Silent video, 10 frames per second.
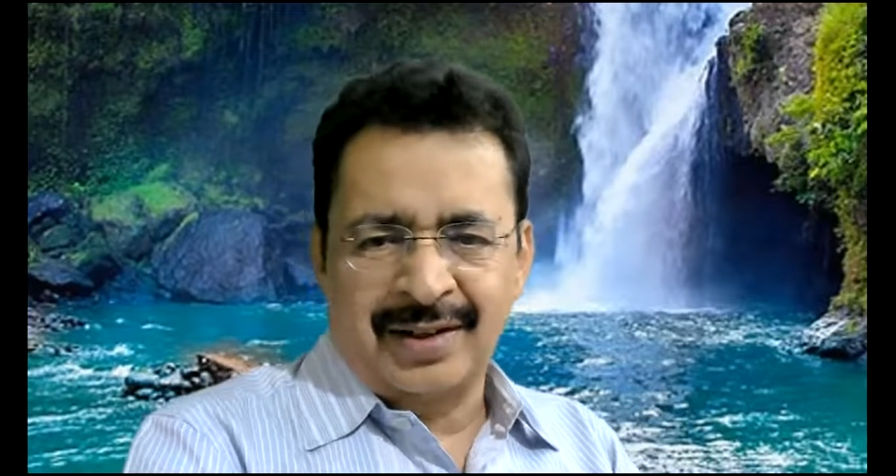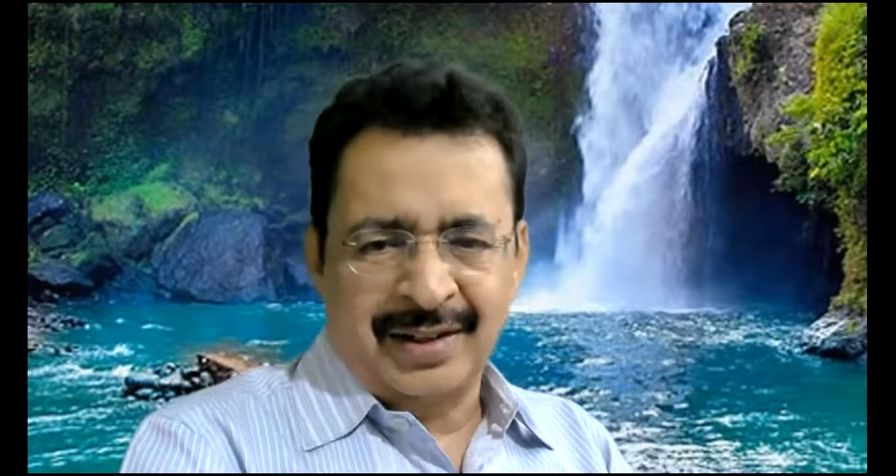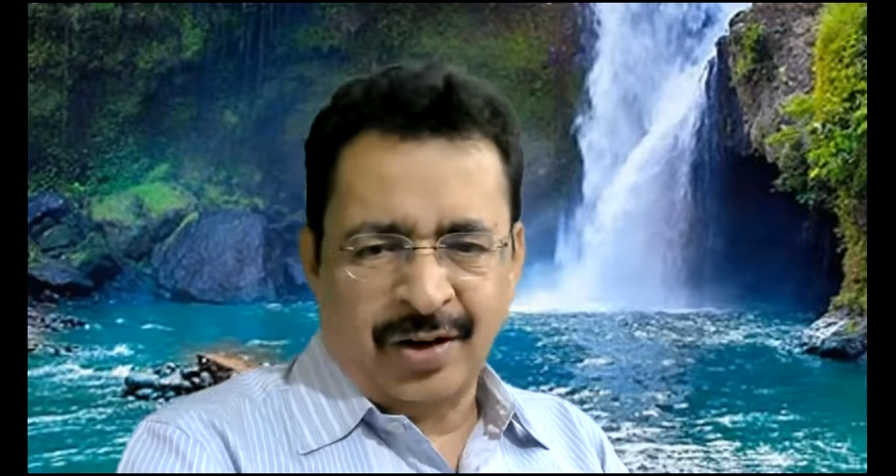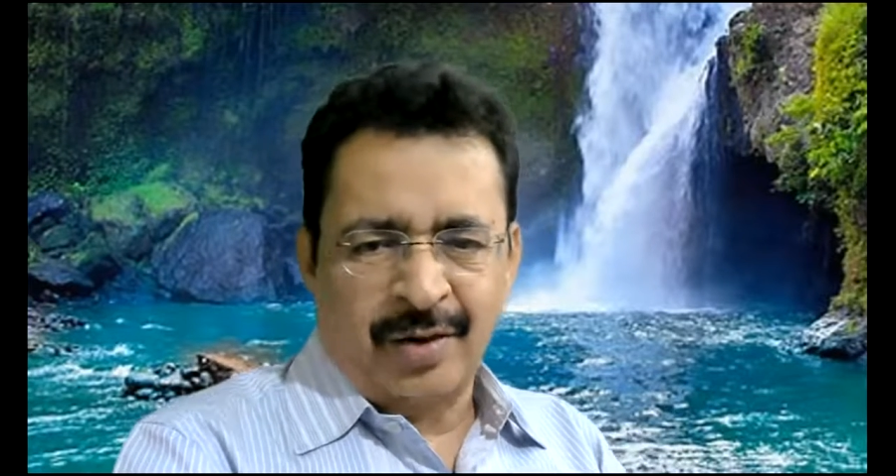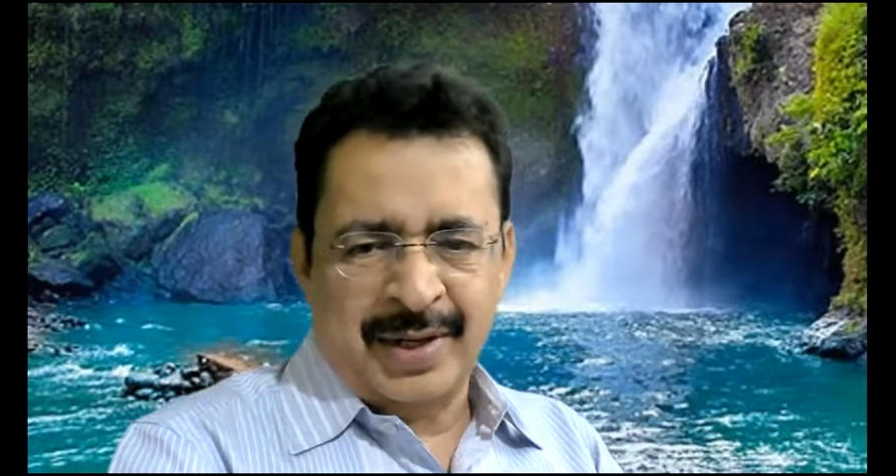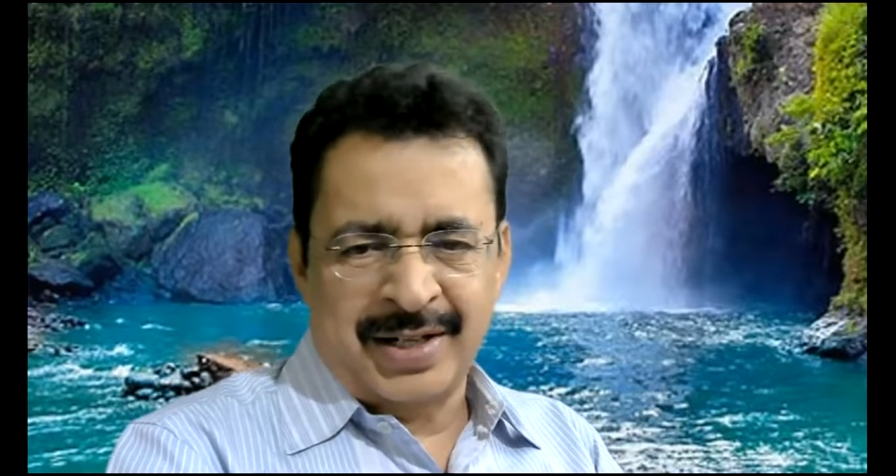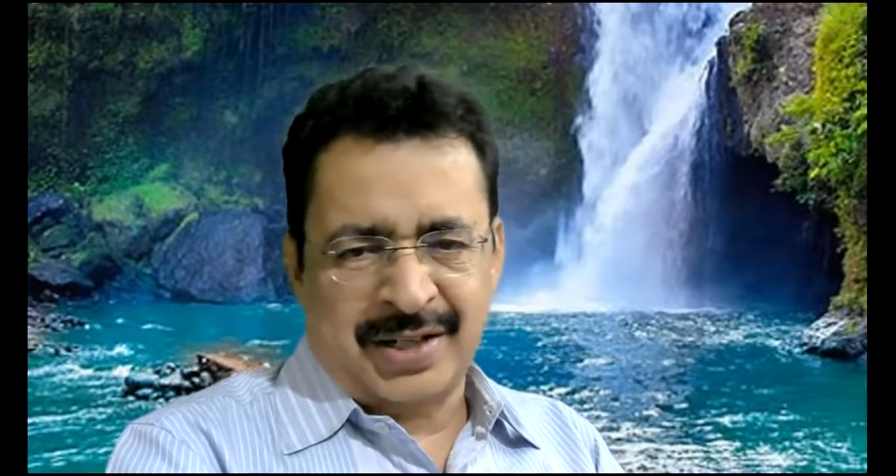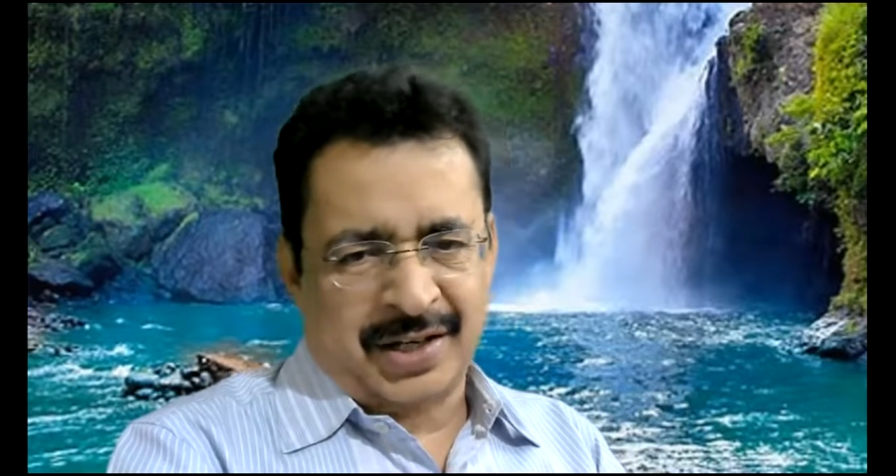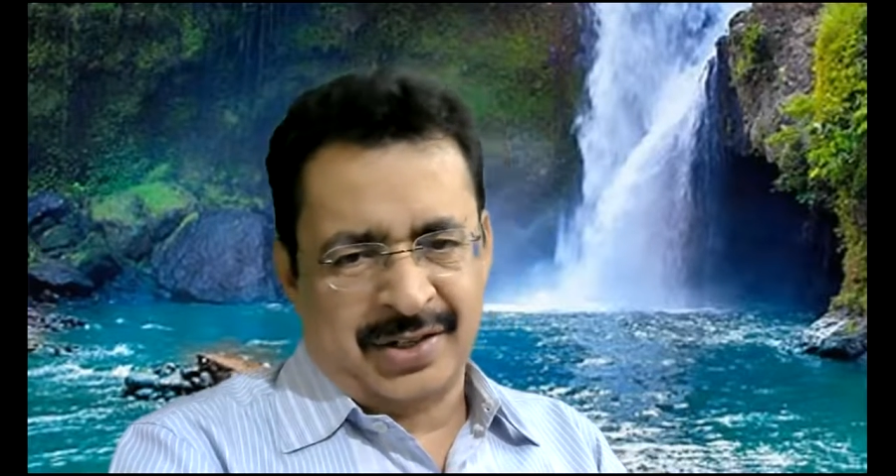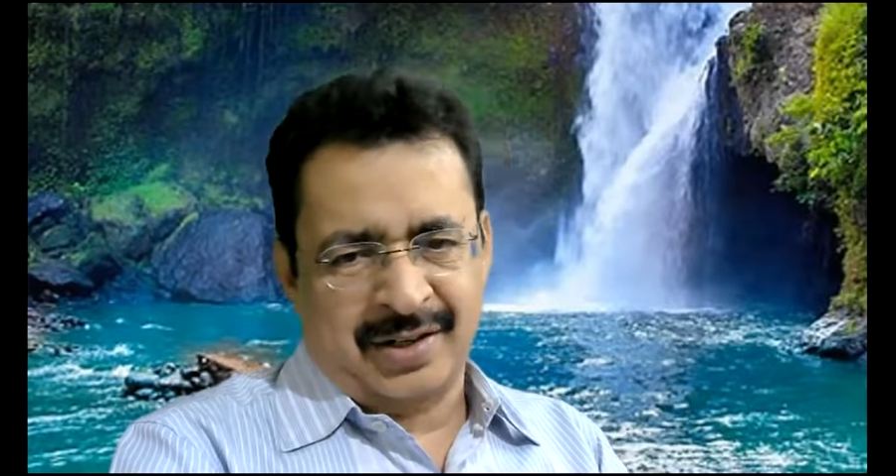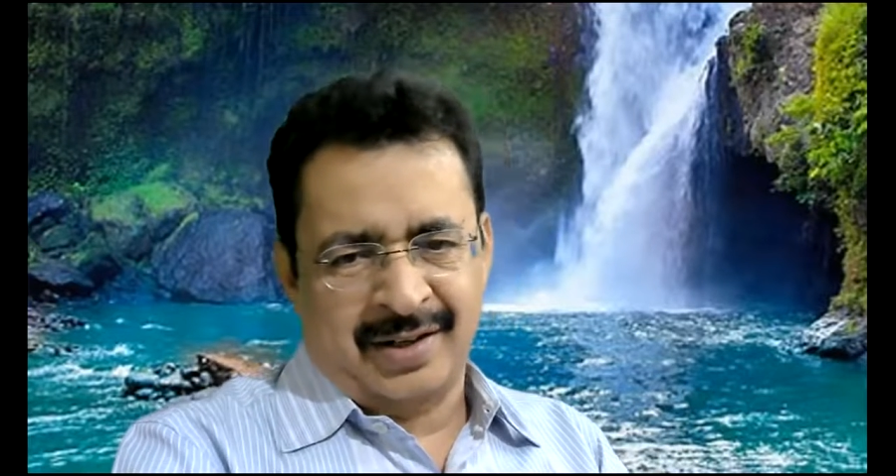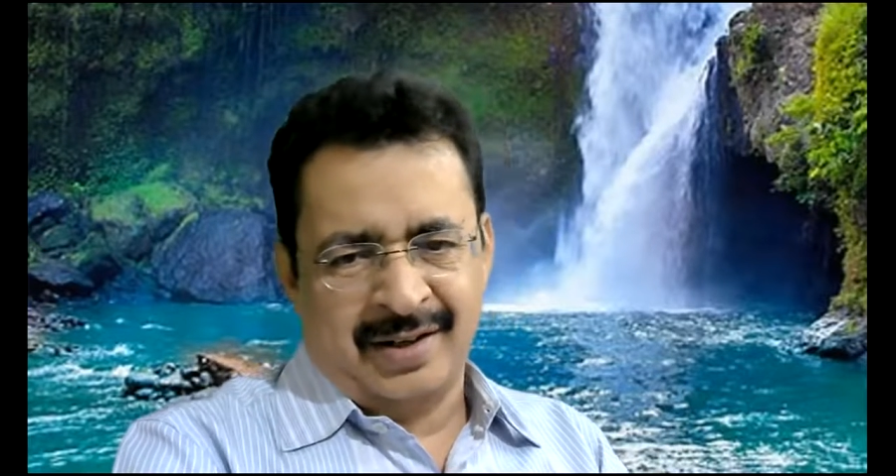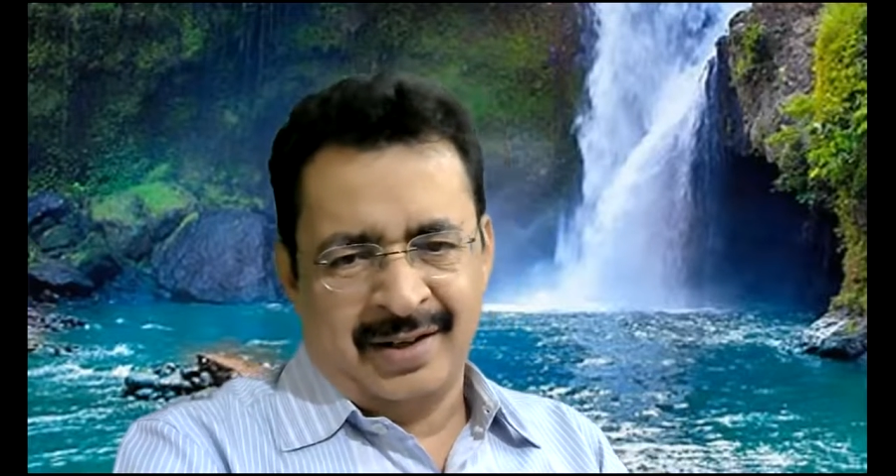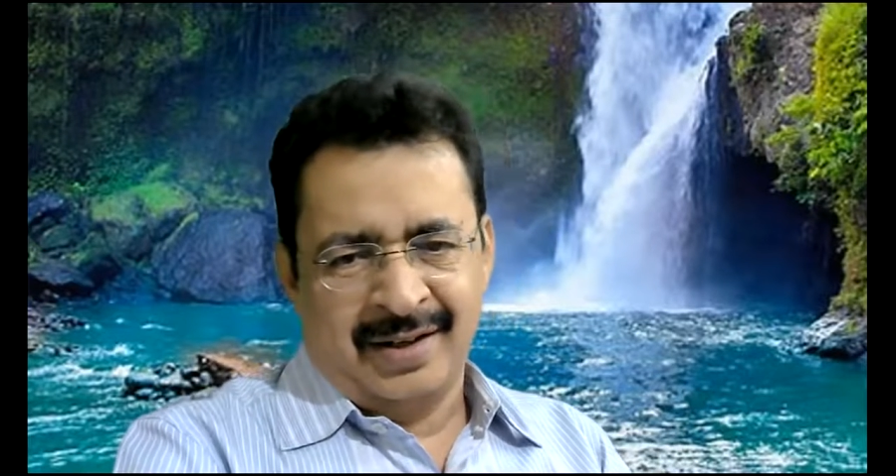in the comment section.